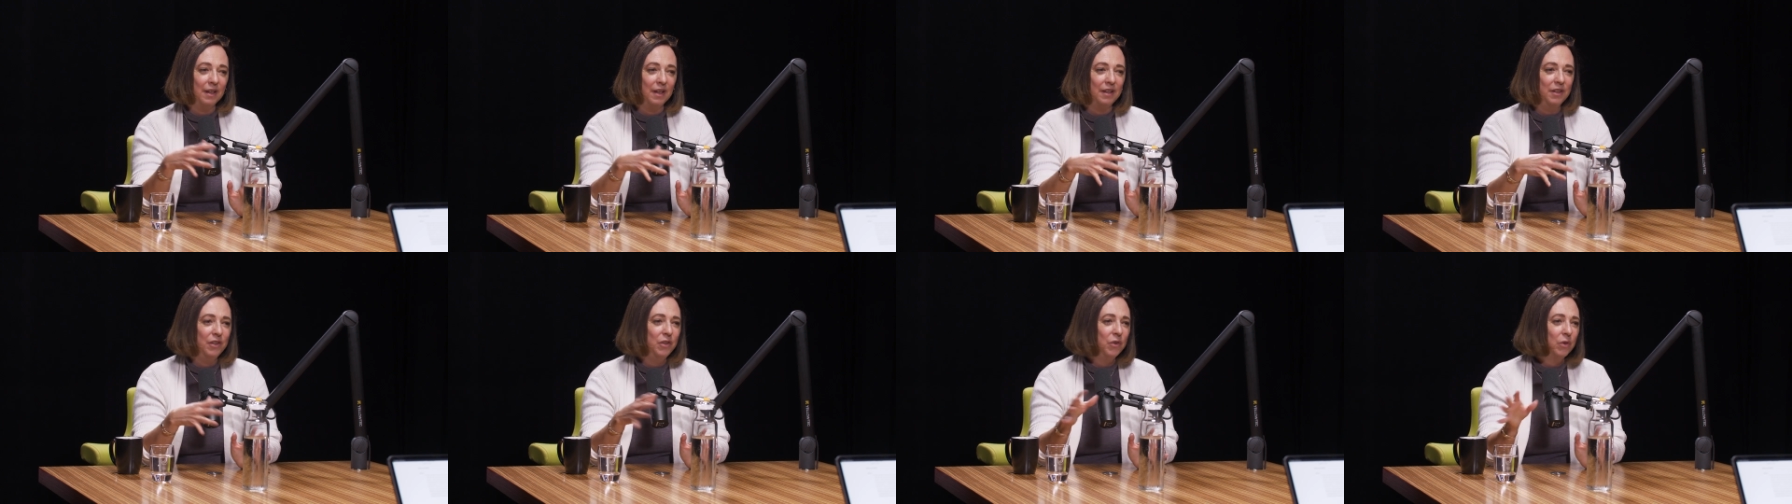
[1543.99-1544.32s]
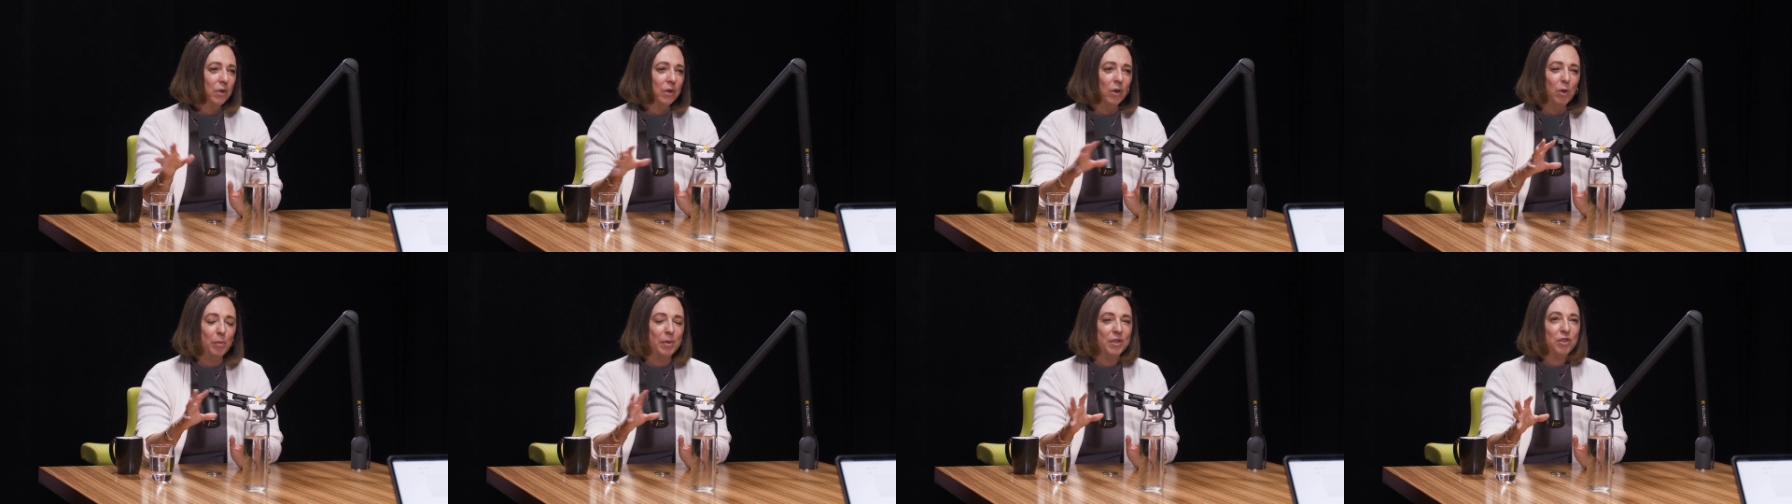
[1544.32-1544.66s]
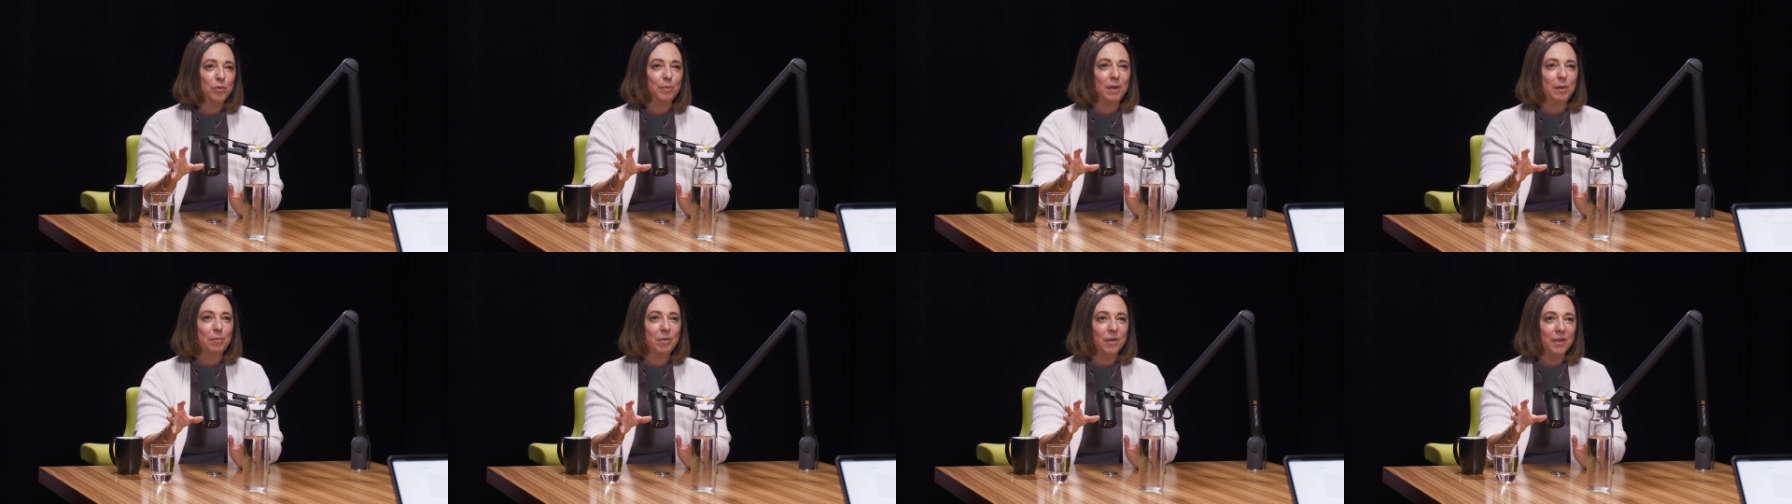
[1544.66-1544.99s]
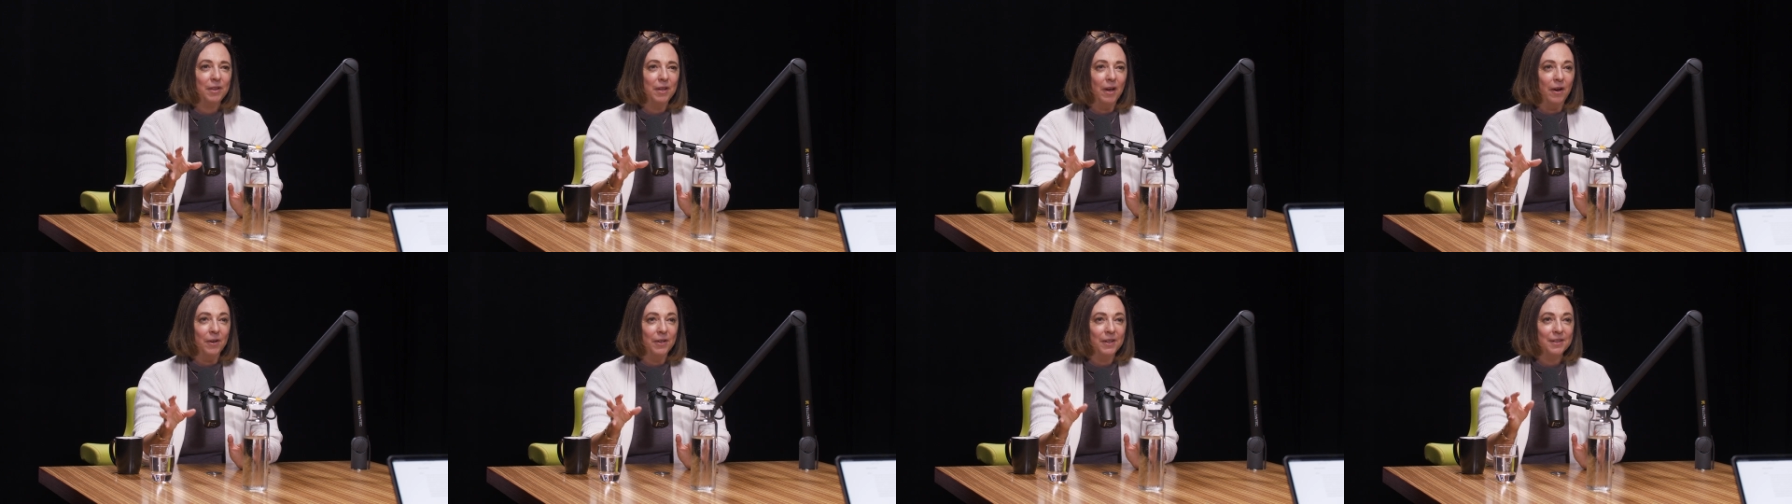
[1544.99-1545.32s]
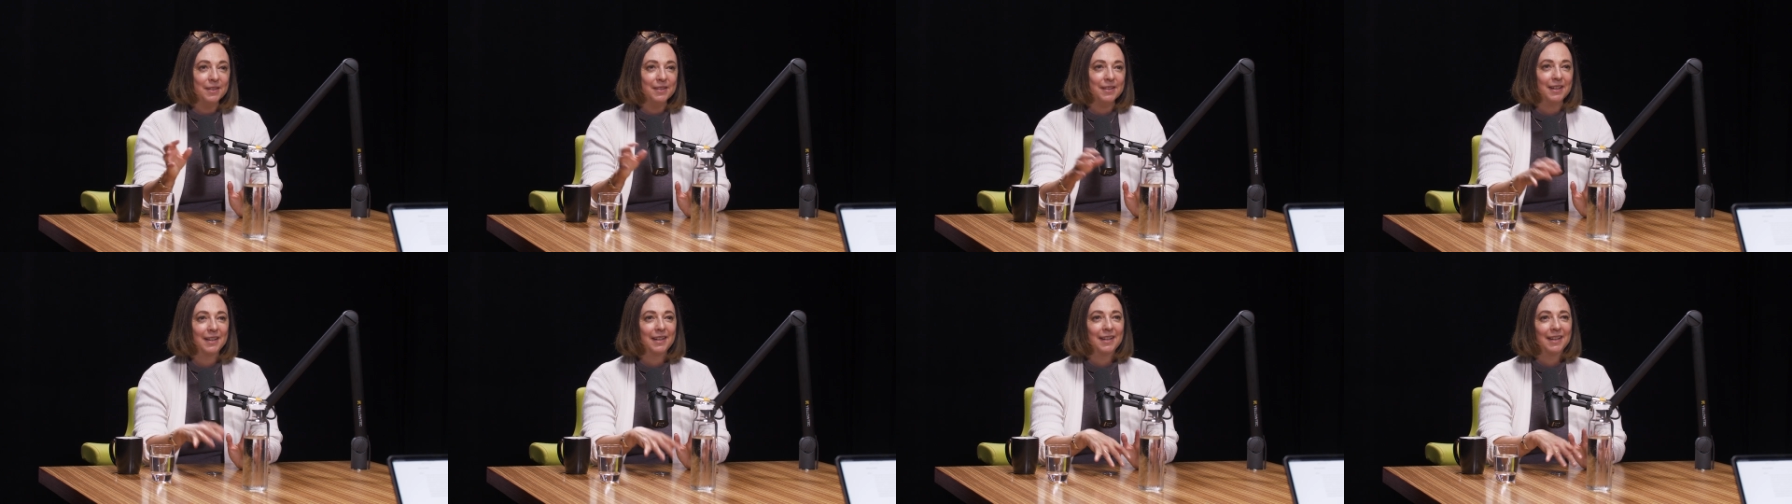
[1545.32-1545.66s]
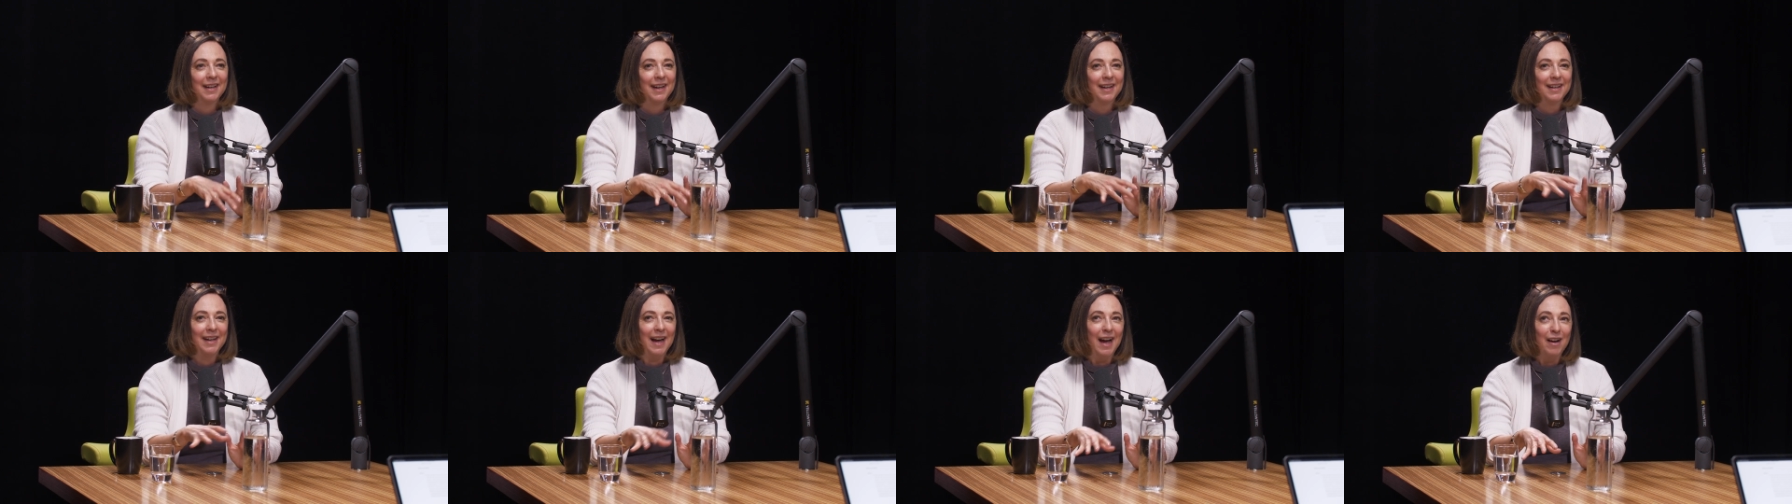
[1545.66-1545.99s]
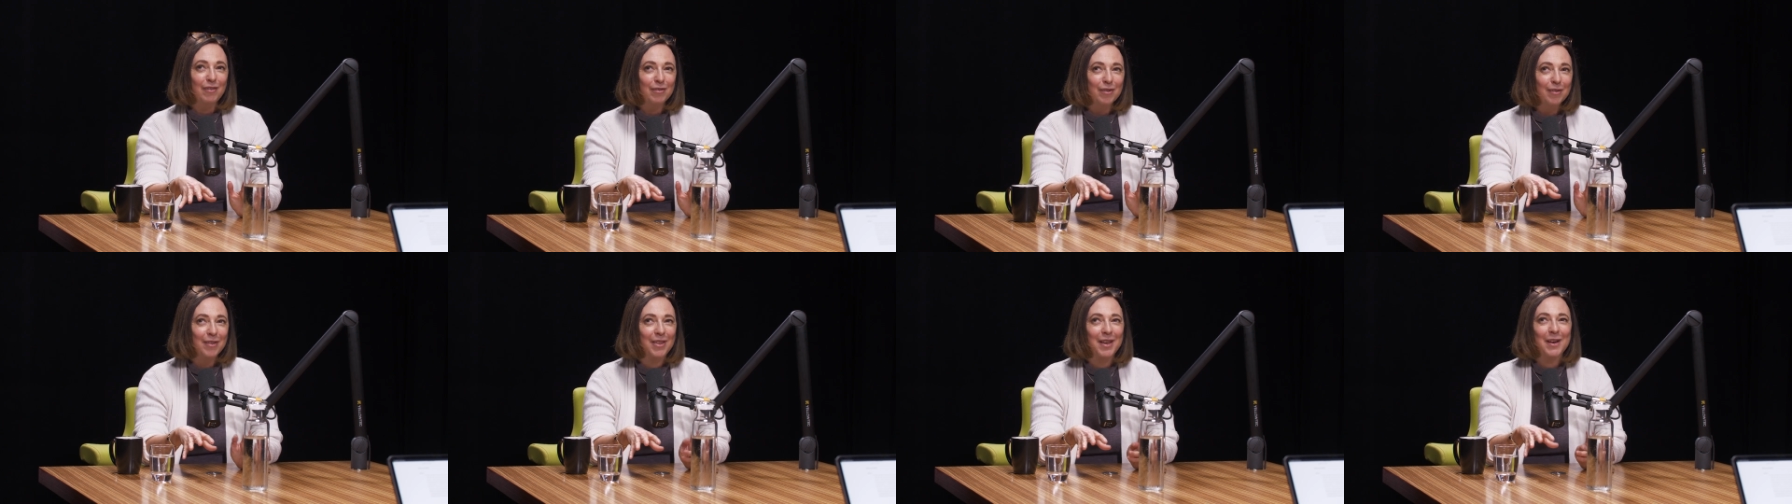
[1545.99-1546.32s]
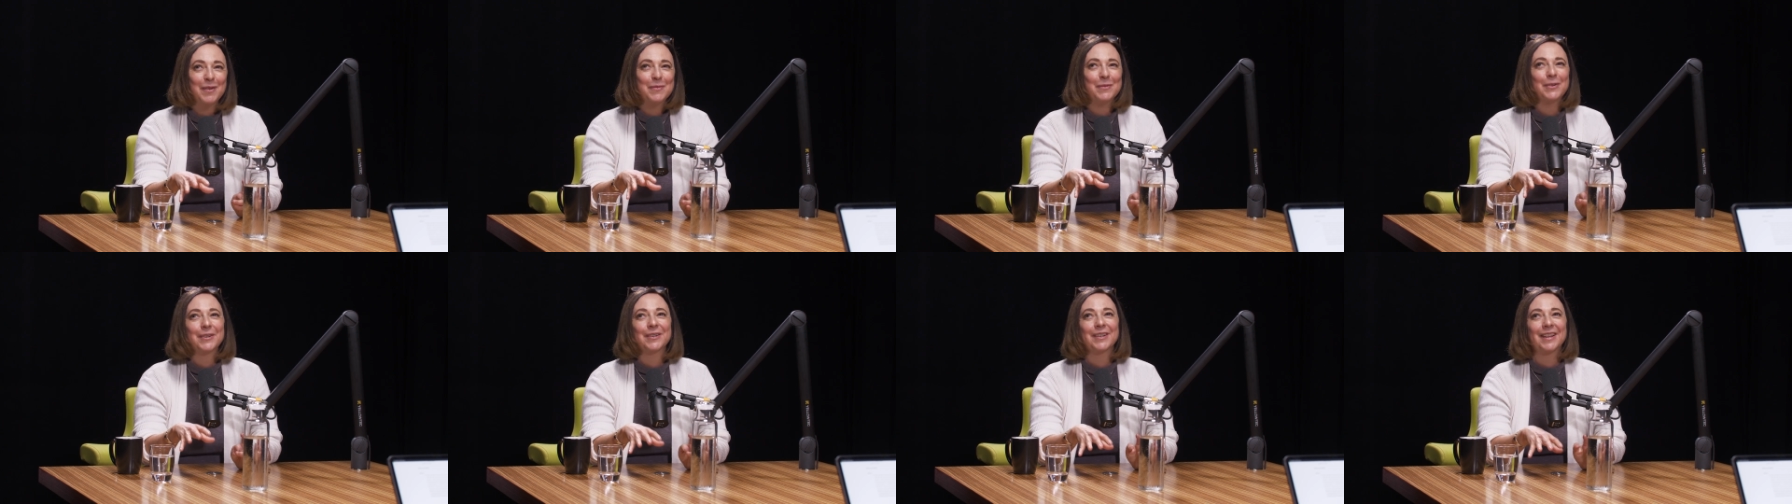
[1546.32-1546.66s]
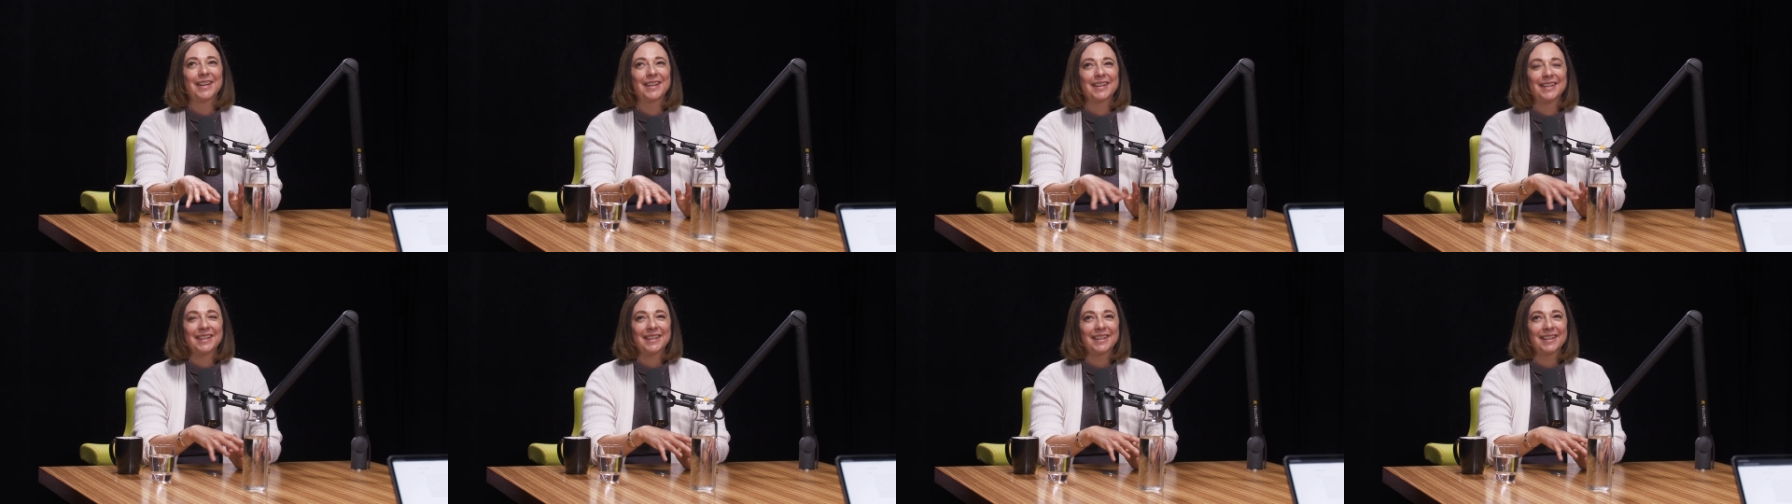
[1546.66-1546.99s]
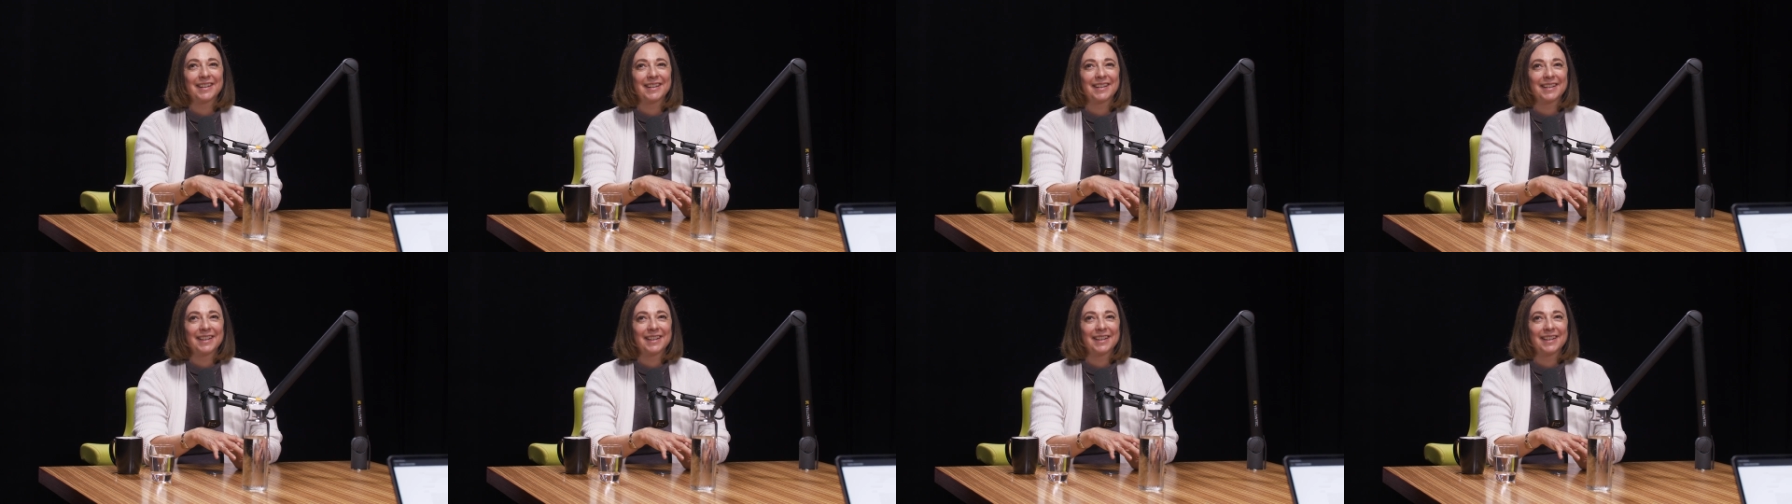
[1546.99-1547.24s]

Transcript: I knew a whole bunch of people in the audience, and half of them were like,